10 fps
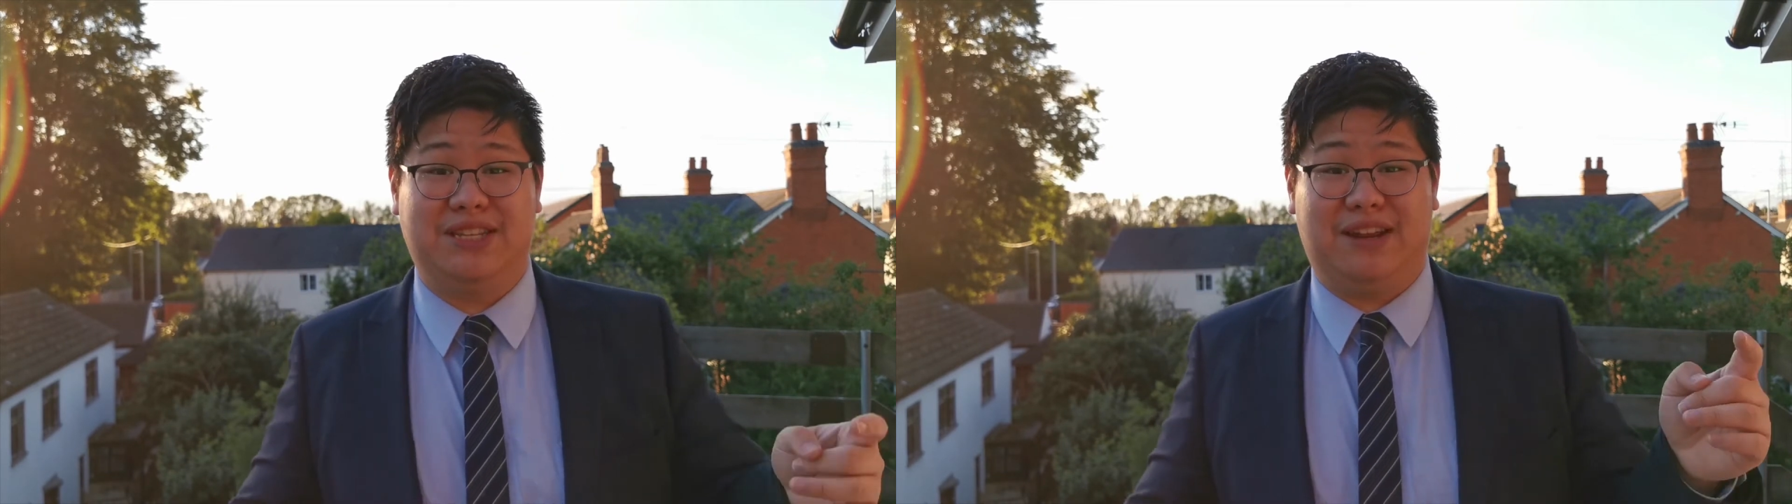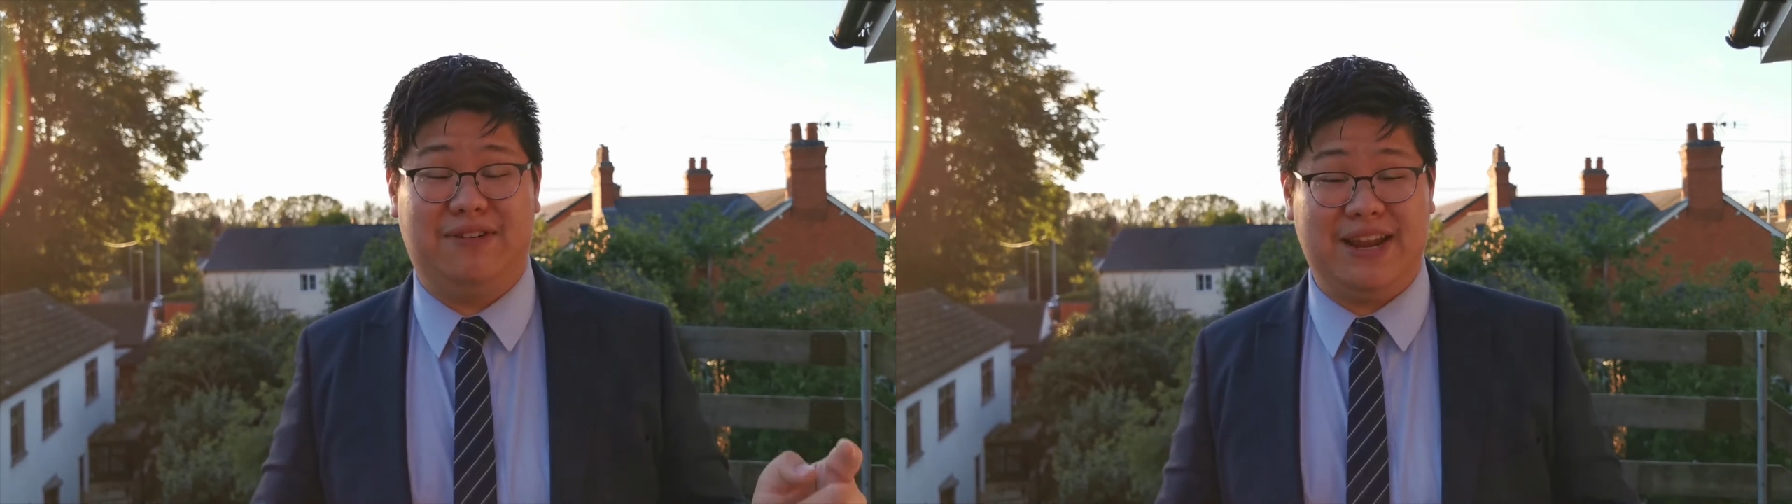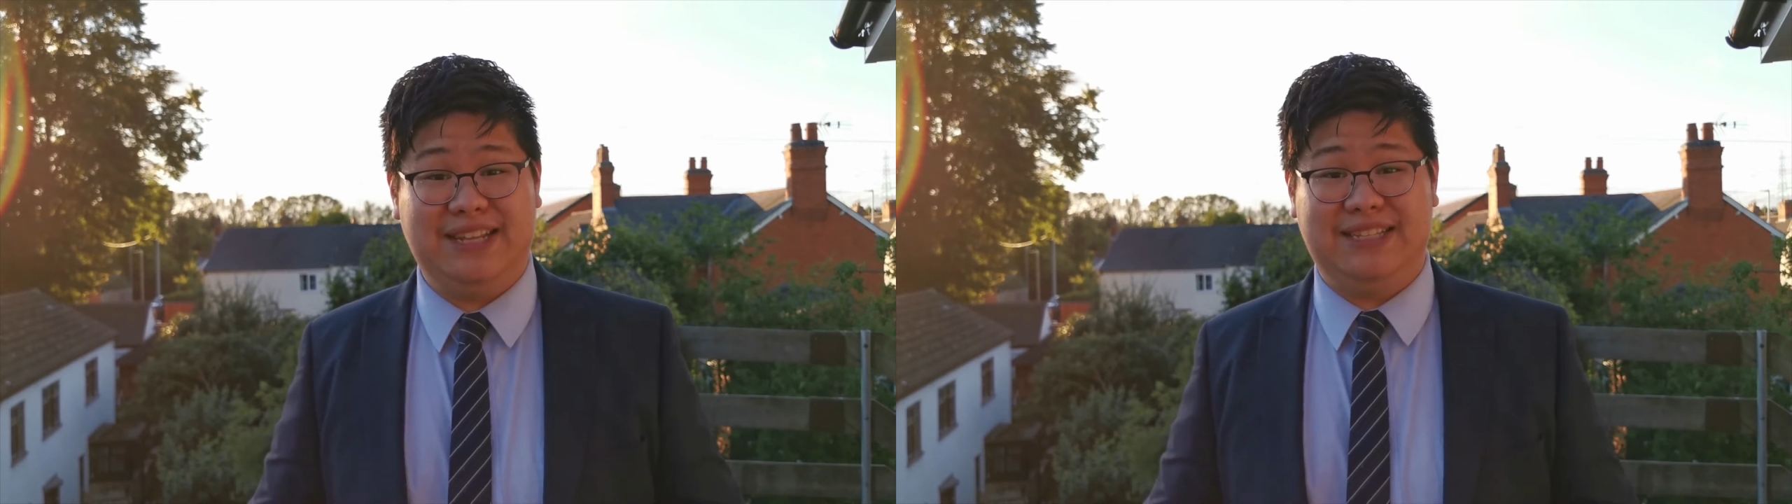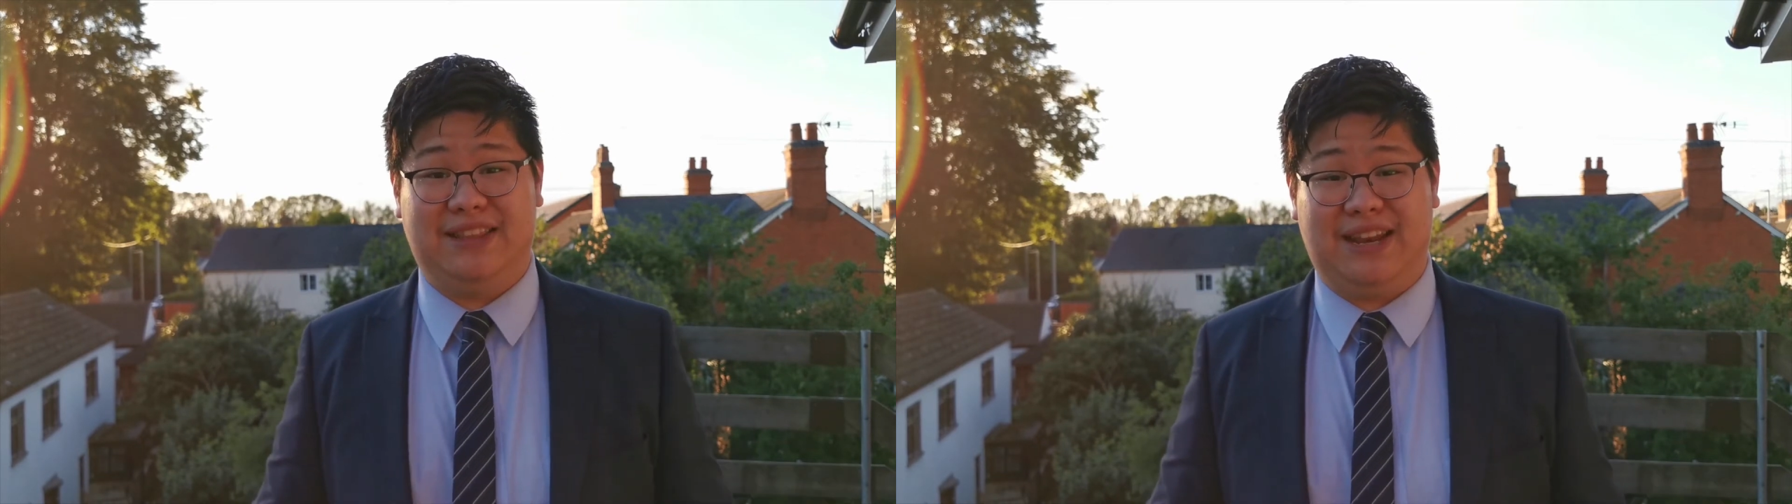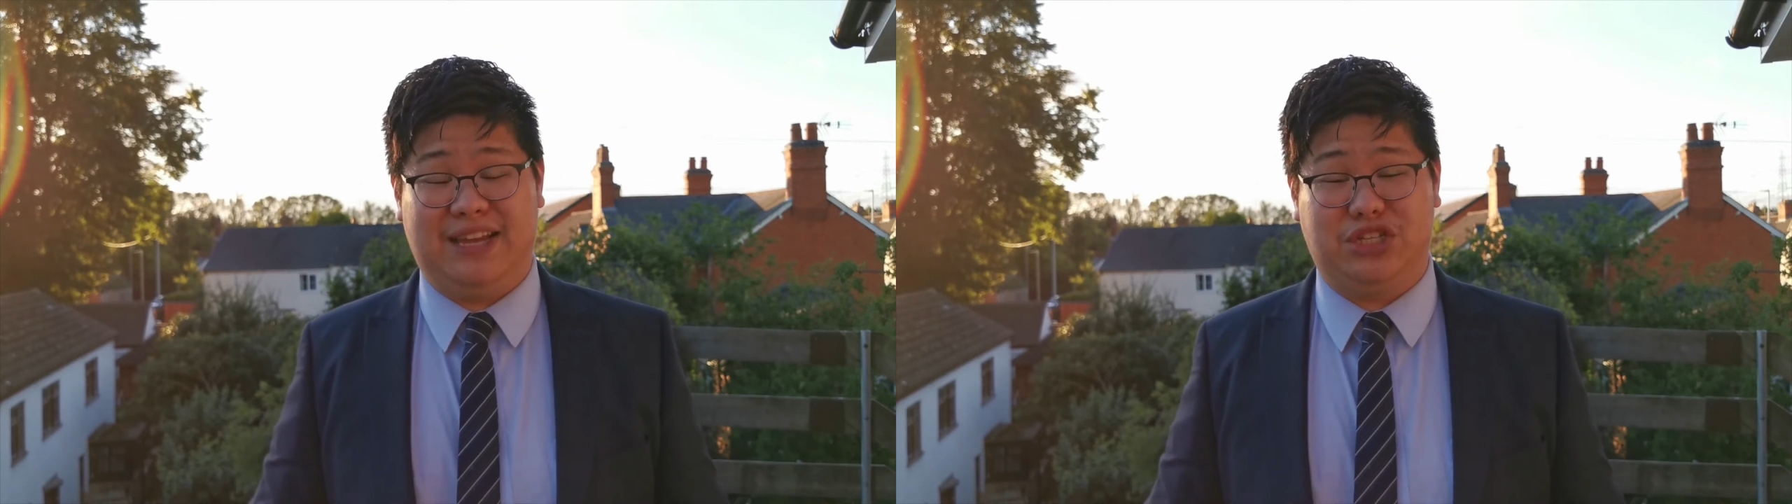directly to
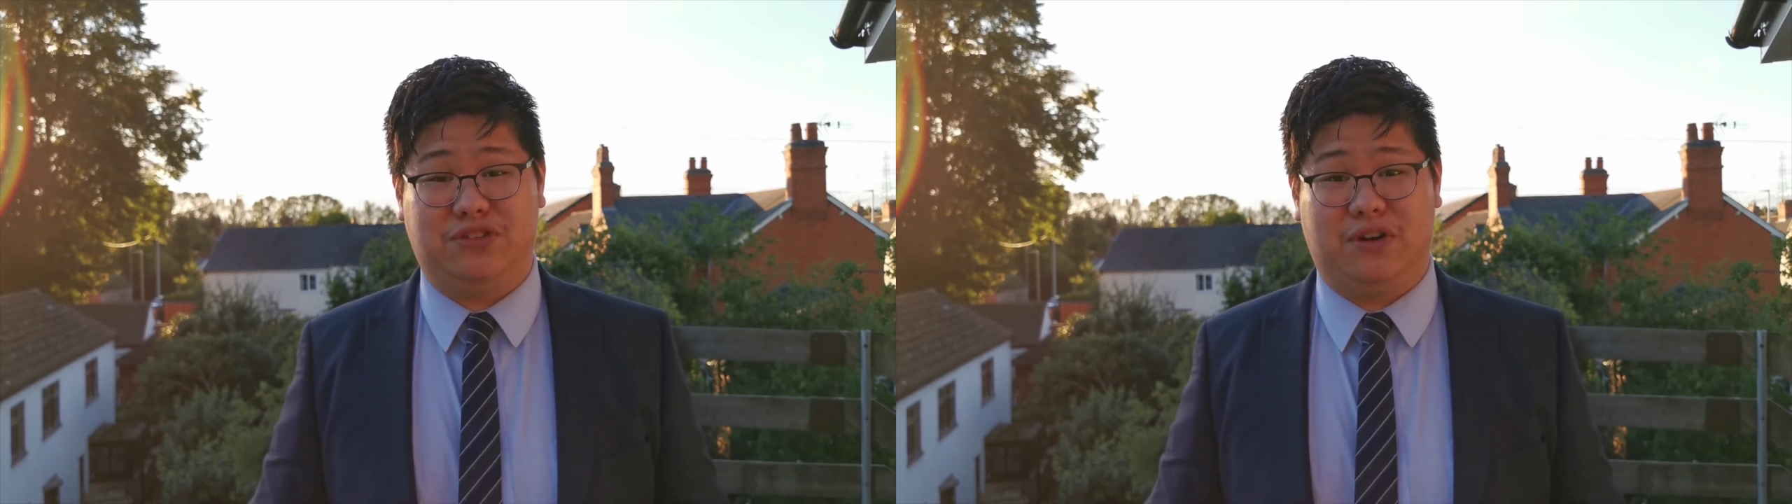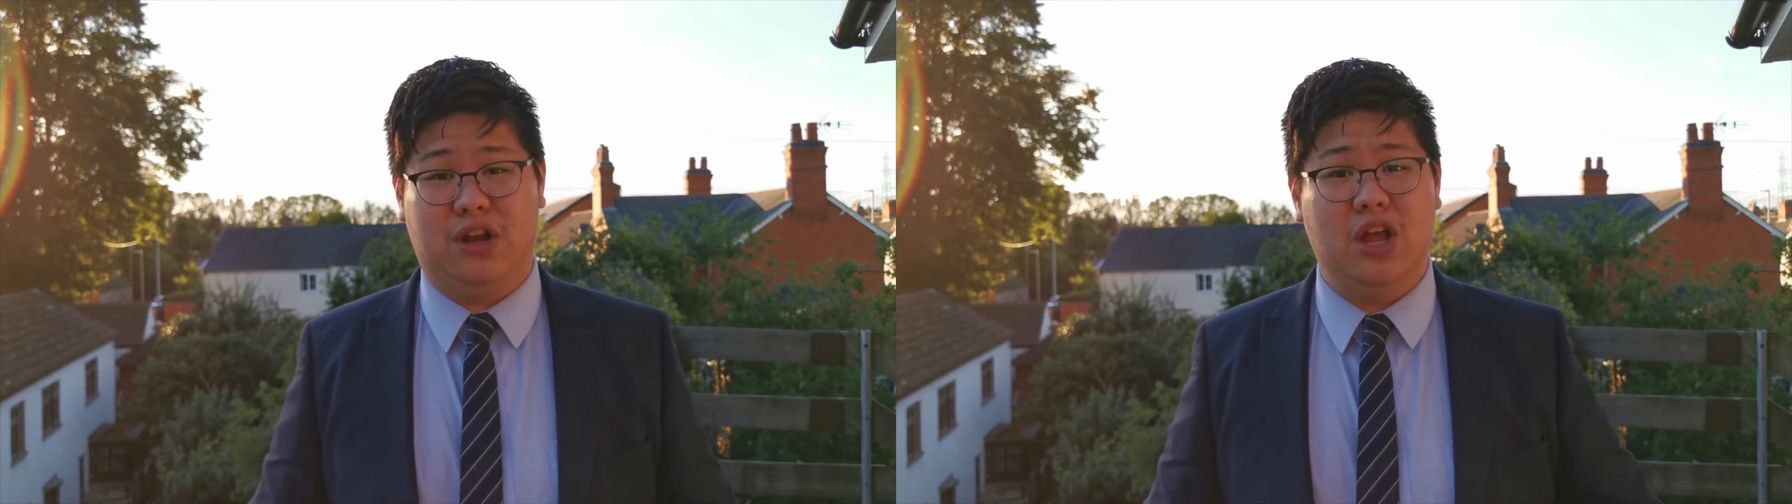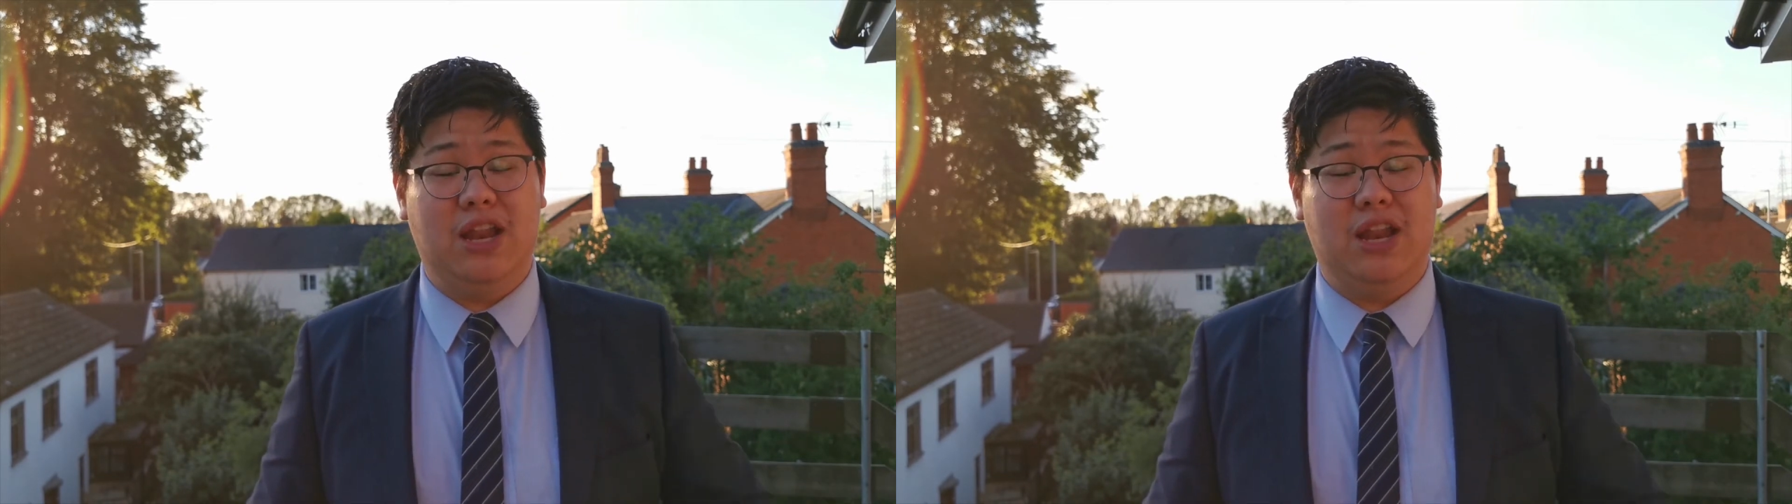the lecturer